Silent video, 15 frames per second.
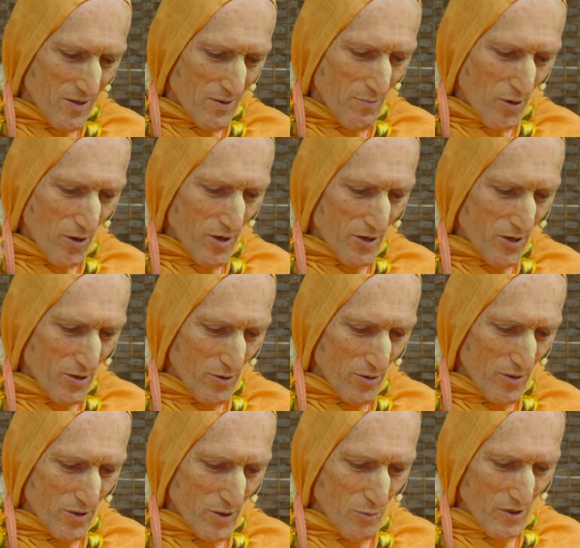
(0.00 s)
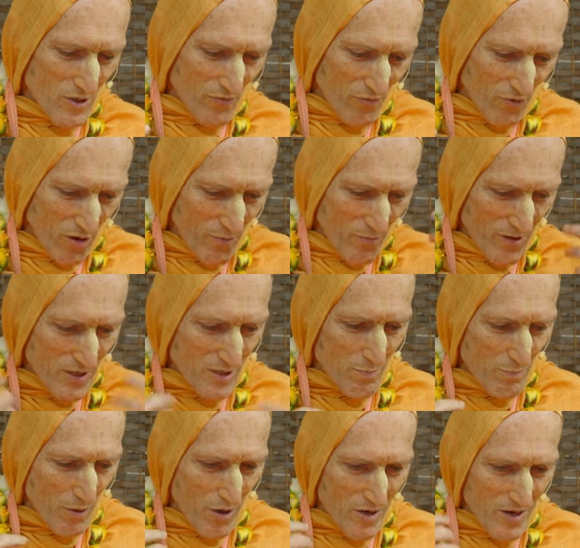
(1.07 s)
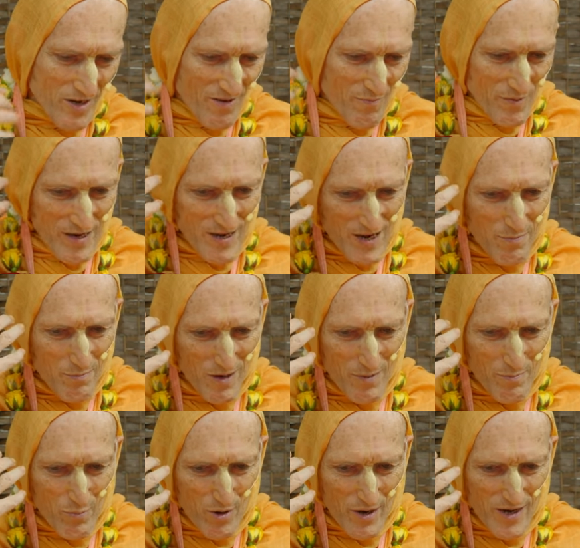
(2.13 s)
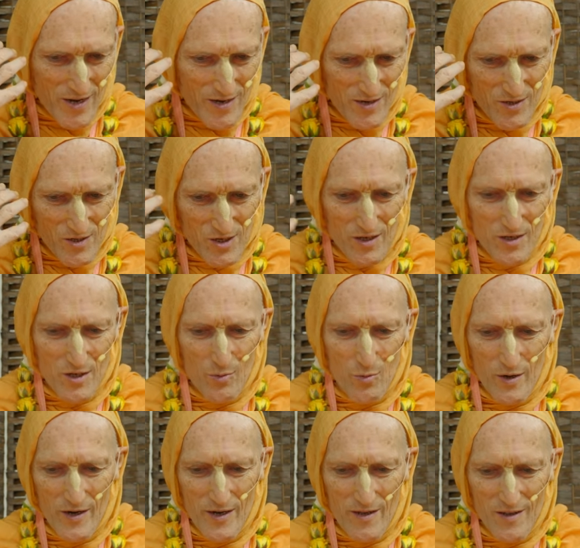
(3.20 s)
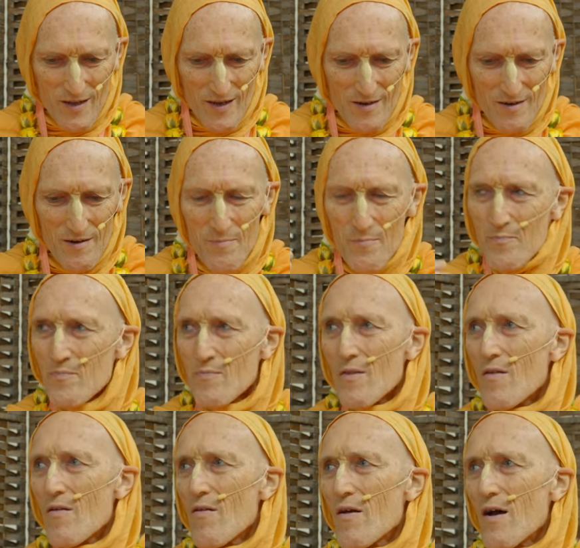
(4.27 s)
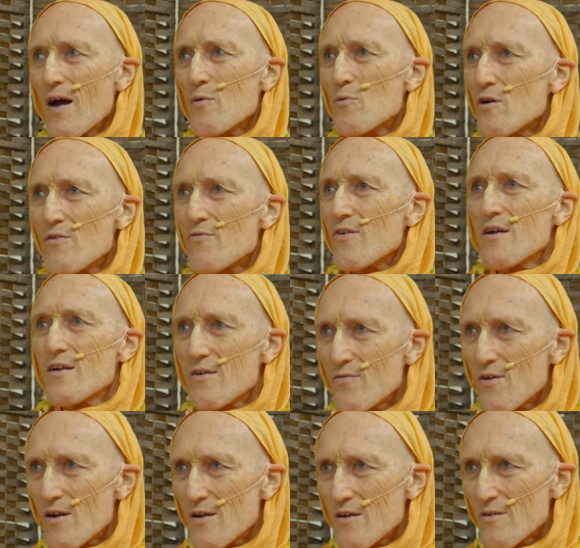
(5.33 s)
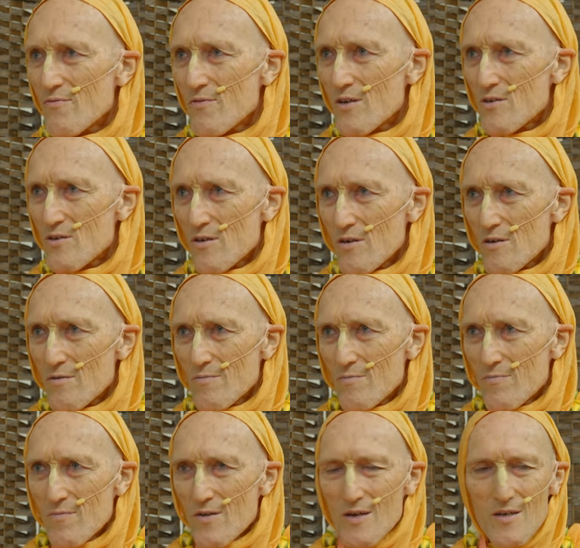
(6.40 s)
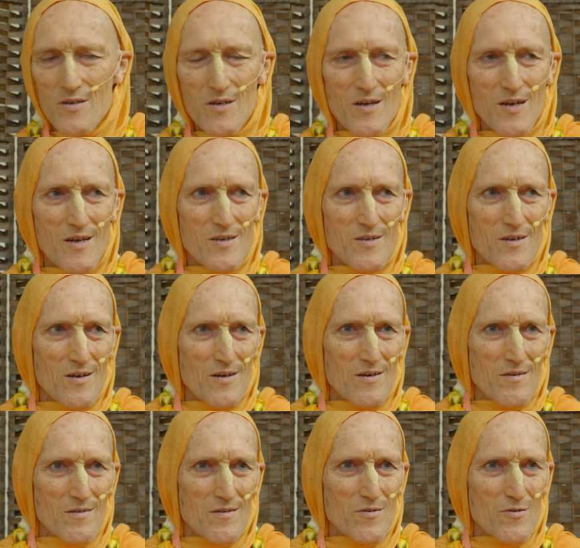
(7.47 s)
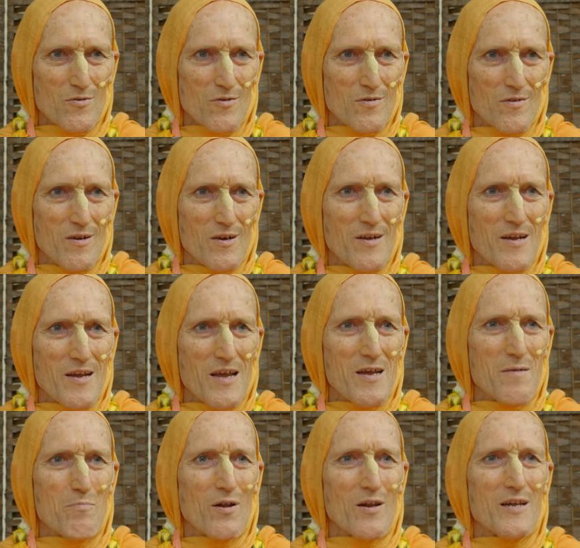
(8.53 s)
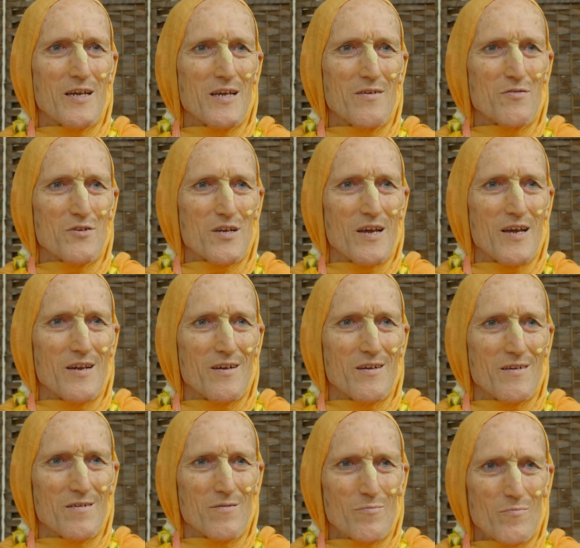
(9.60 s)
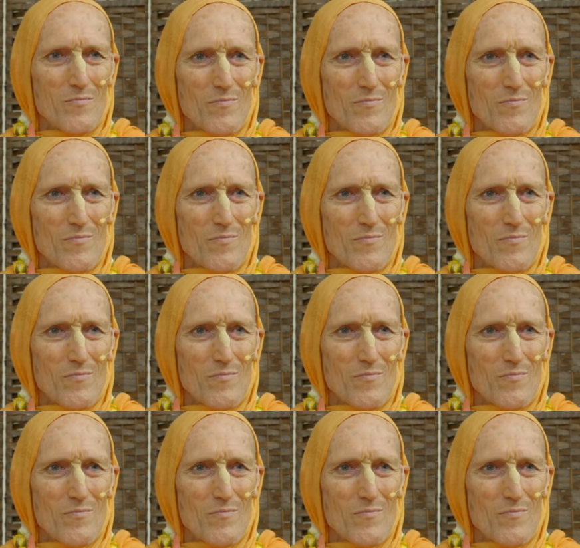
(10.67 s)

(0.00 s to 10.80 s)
the molecules which form this body have made up my brain in such a way that I wouldn't find it very convincing. He's, he's a, uh, he believes in,